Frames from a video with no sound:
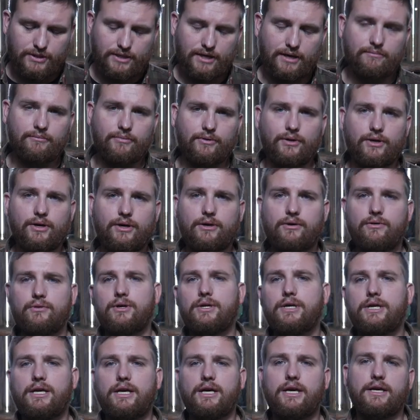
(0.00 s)
down below
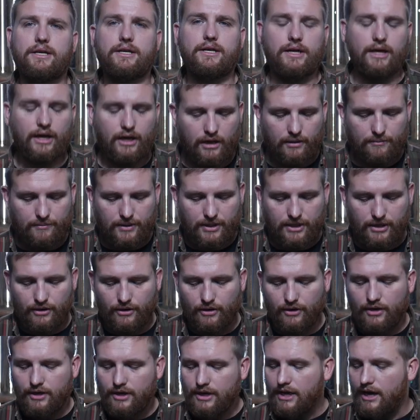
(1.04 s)
and up
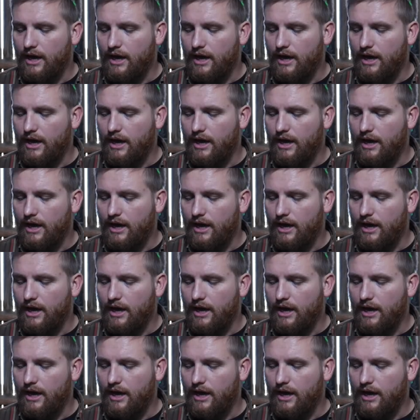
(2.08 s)
here.